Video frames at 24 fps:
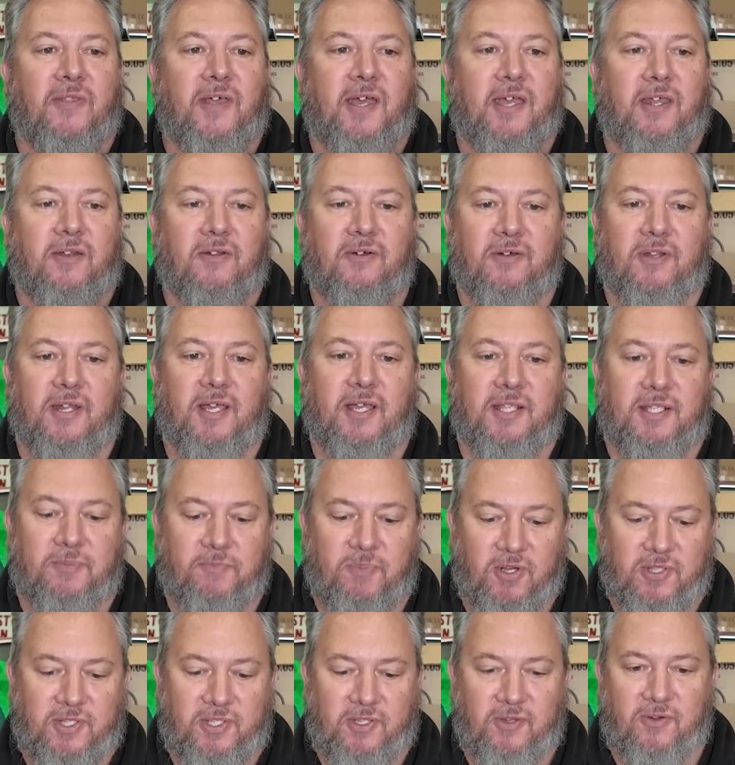They are not a
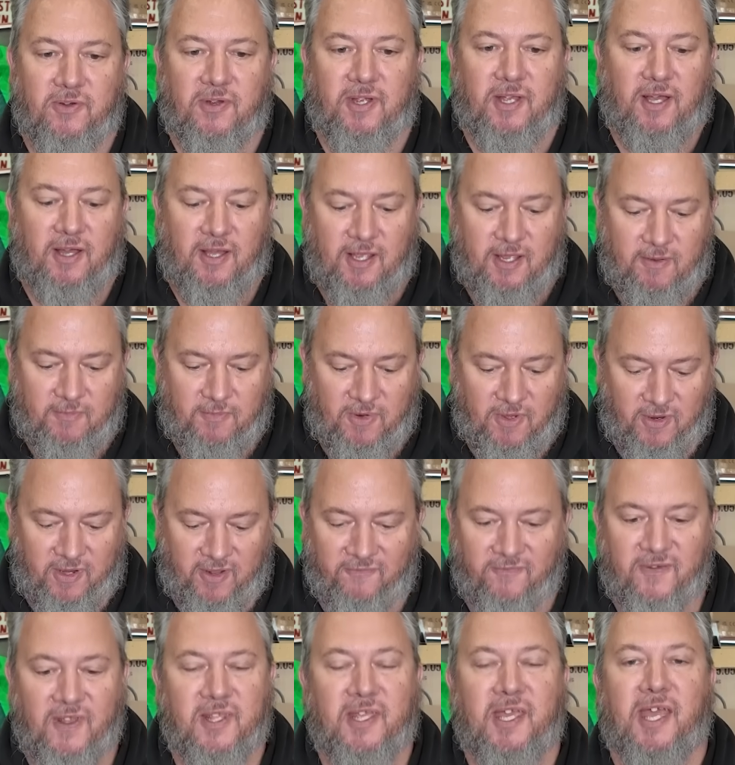sponsor. I am
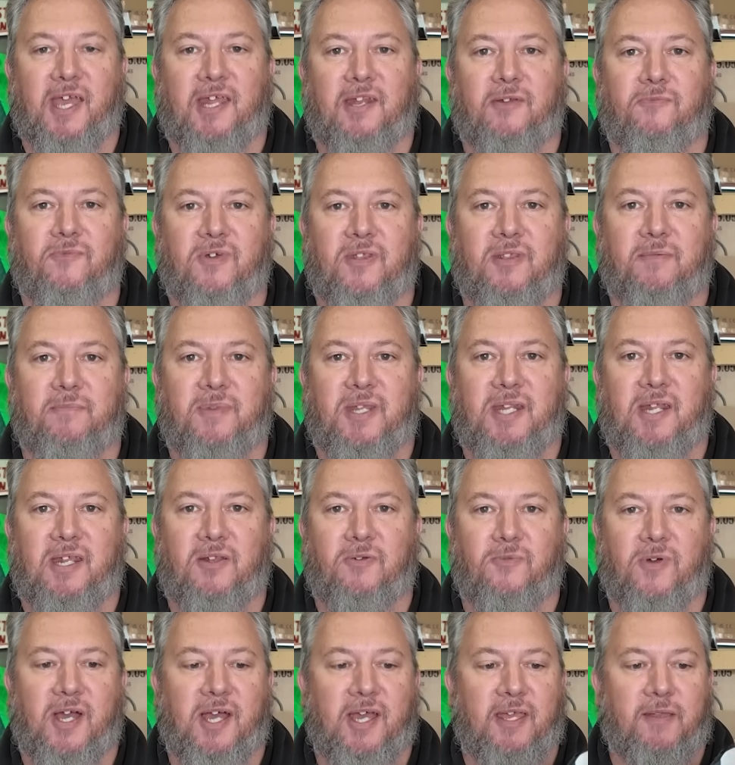not affiliated with them in
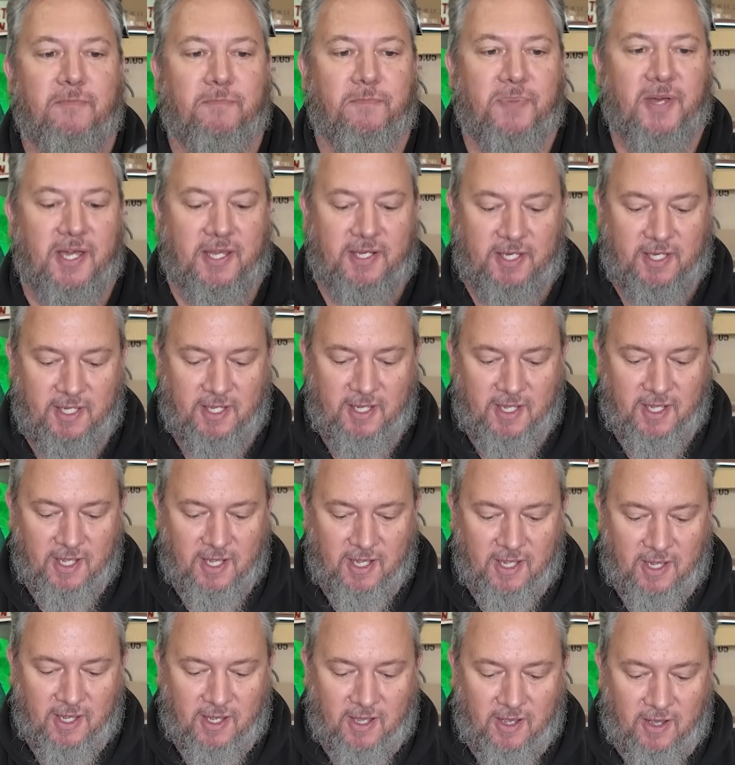any way, but
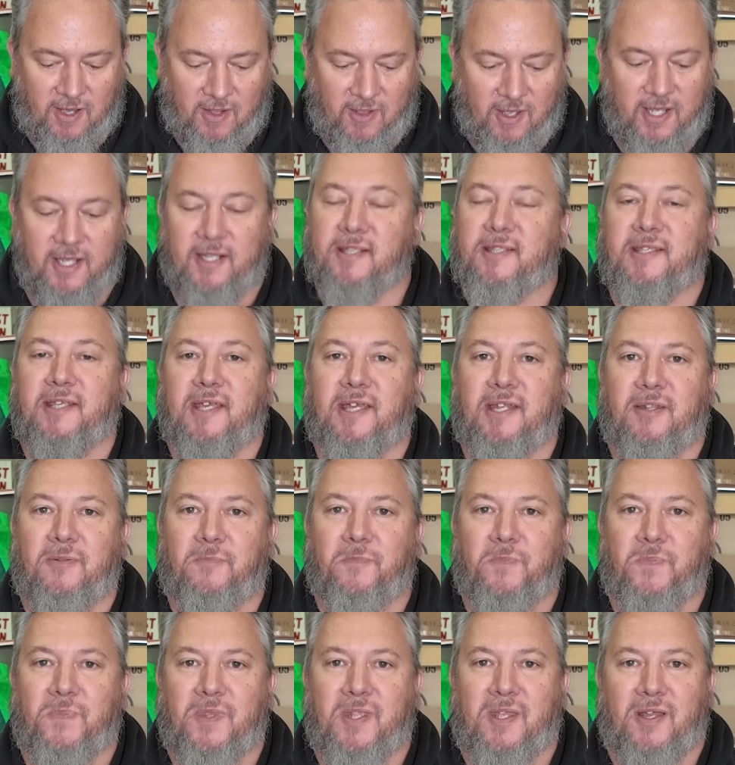like I said,
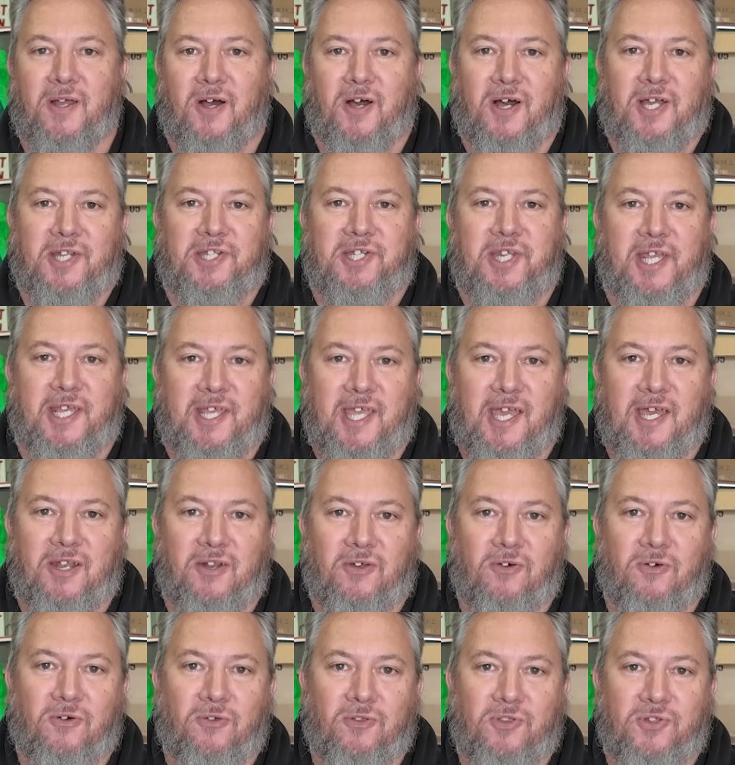I check
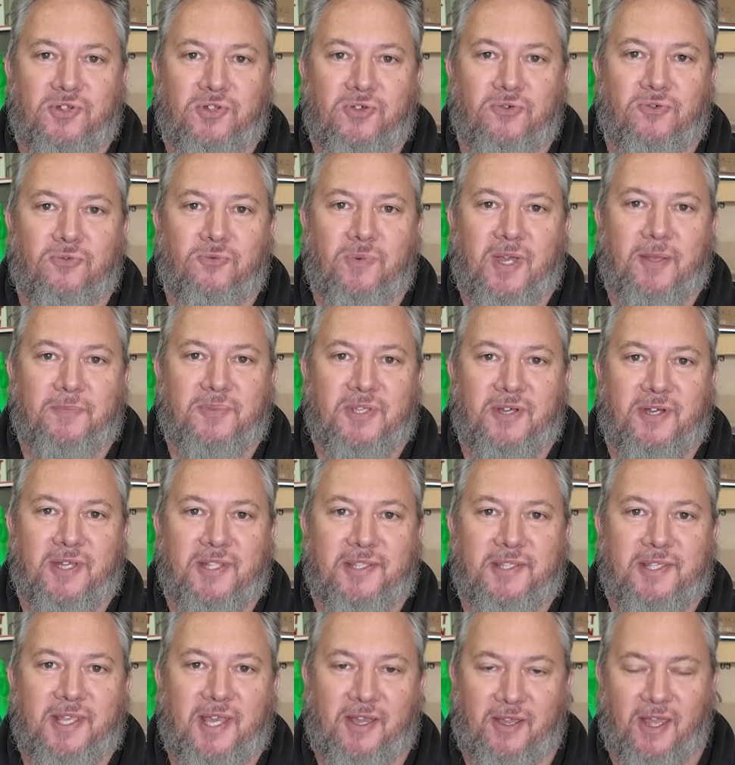out all the tool
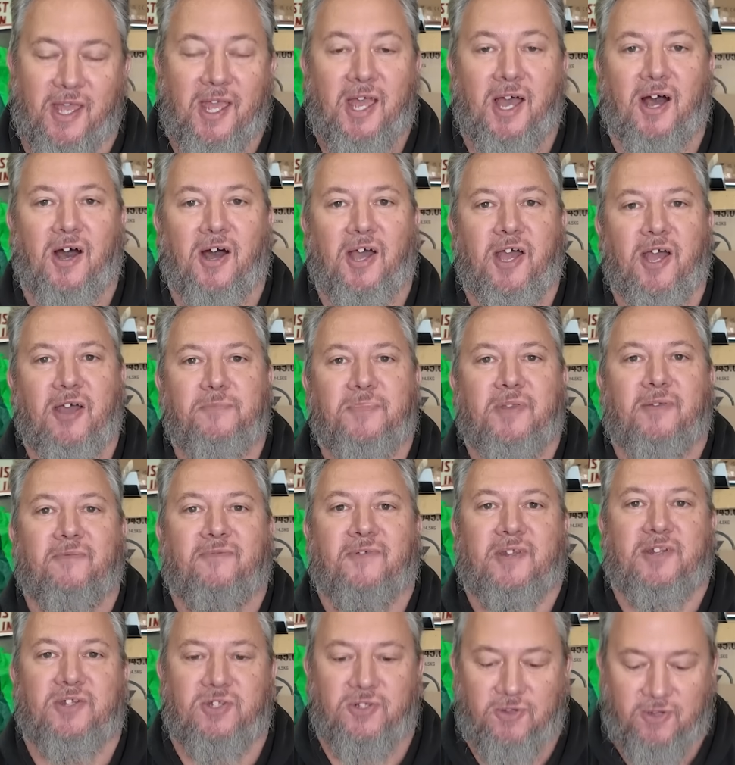websites. So I hope
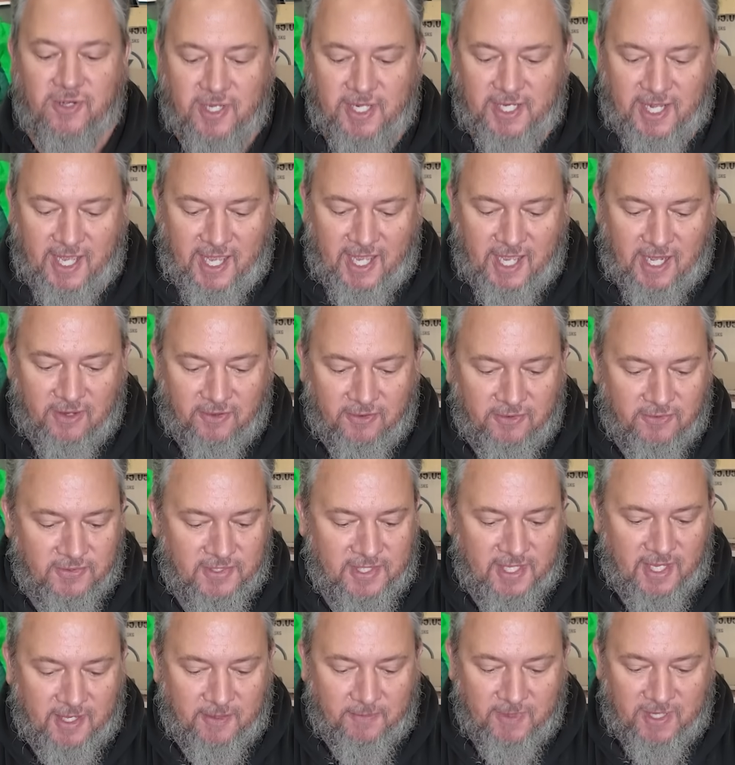you've enjoyed our little
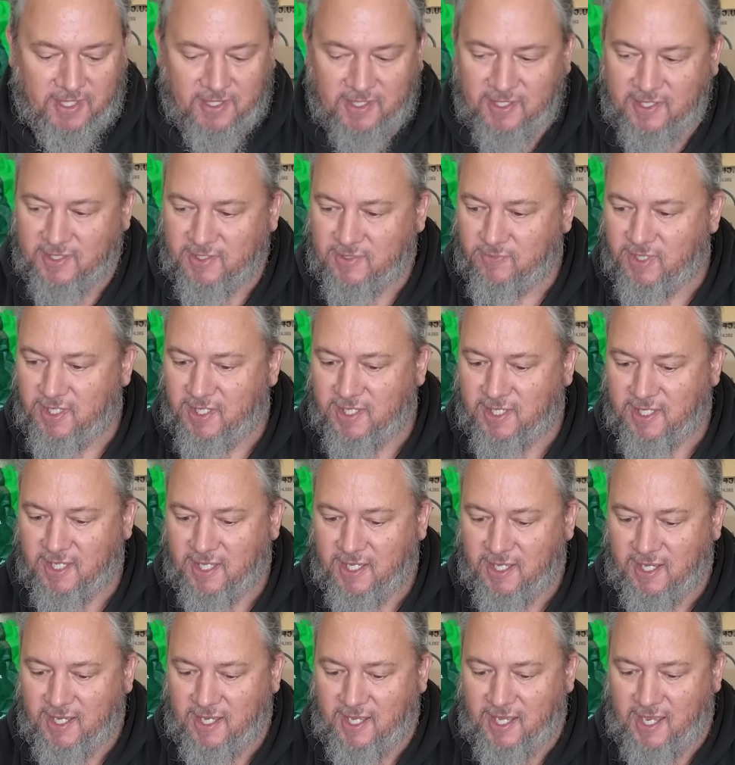segment this
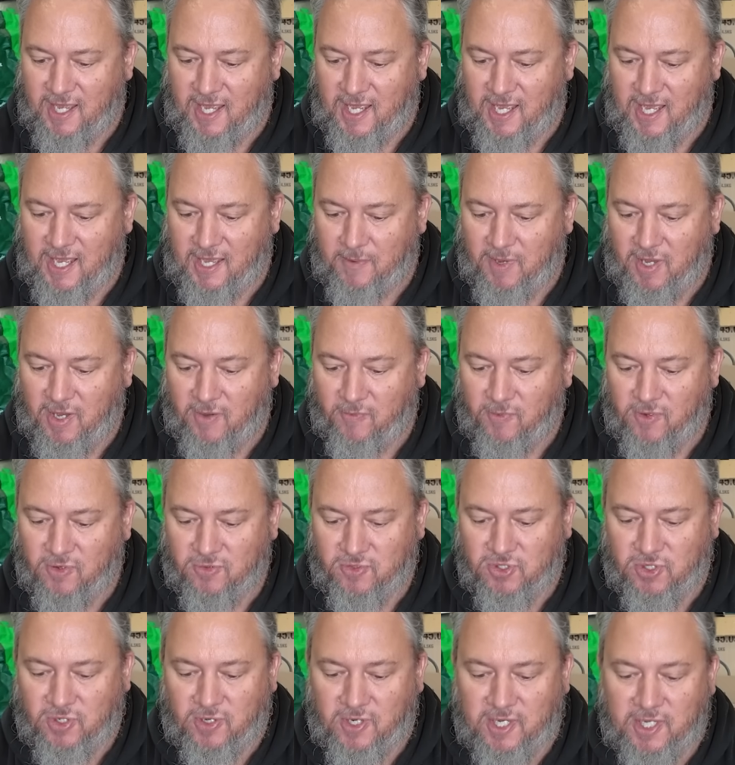week. I
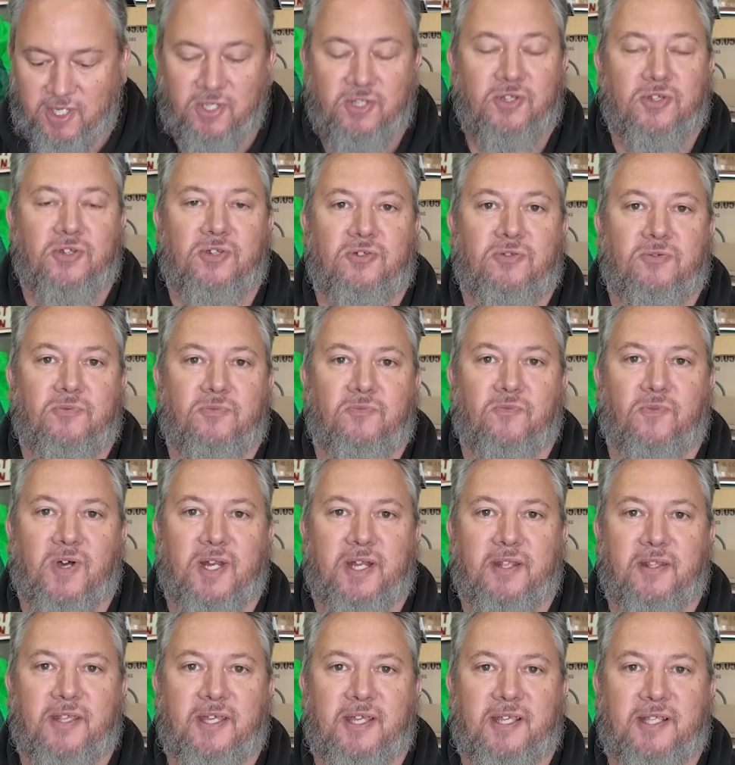will try and do
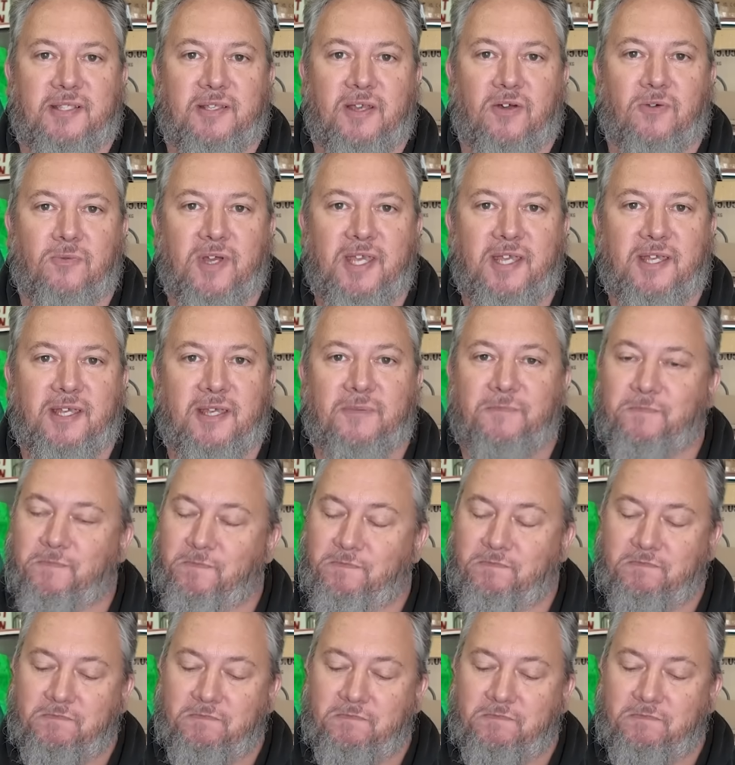one of these a week.